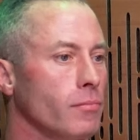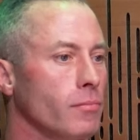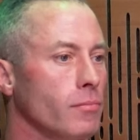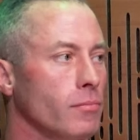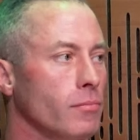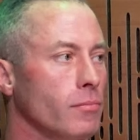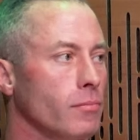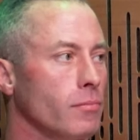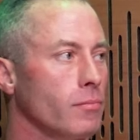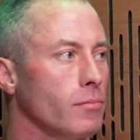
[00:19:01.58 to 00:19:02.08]

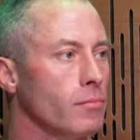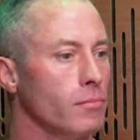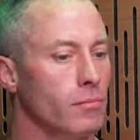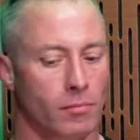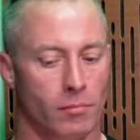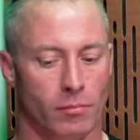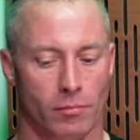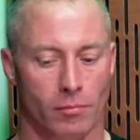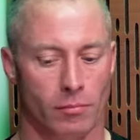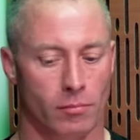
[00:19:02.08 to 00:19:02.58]

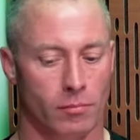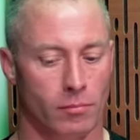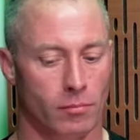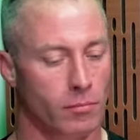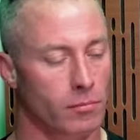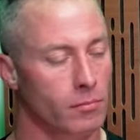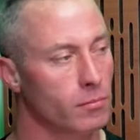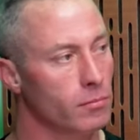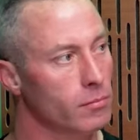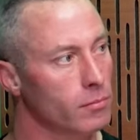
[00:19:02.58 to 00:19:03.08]

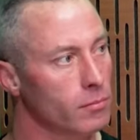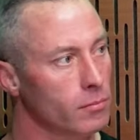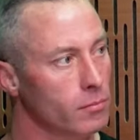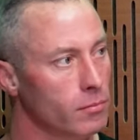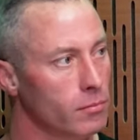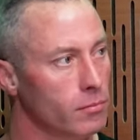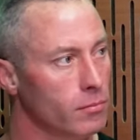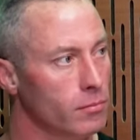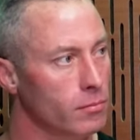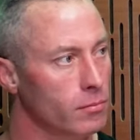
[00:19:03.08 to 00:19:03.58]

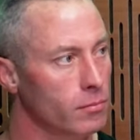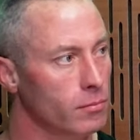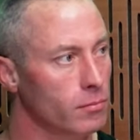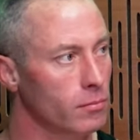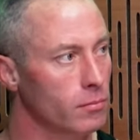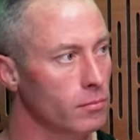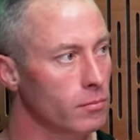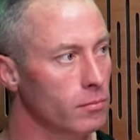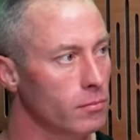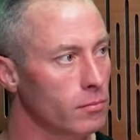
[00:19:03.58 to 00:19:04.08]

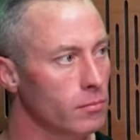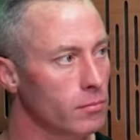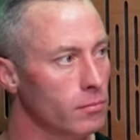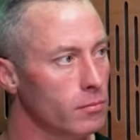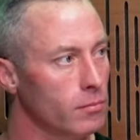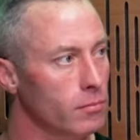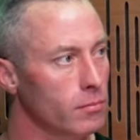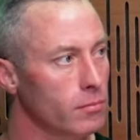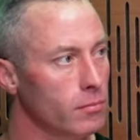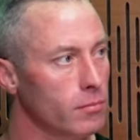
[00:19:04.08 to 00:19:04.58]

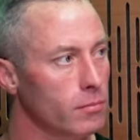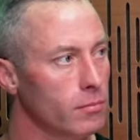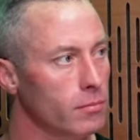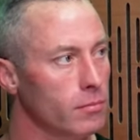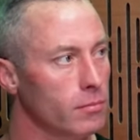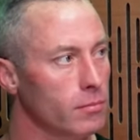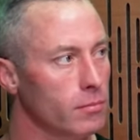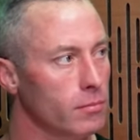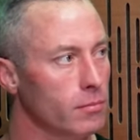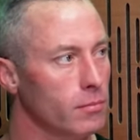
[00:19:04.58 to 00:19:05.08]

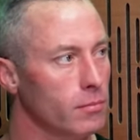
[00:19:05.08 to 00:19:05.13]
(not speaking)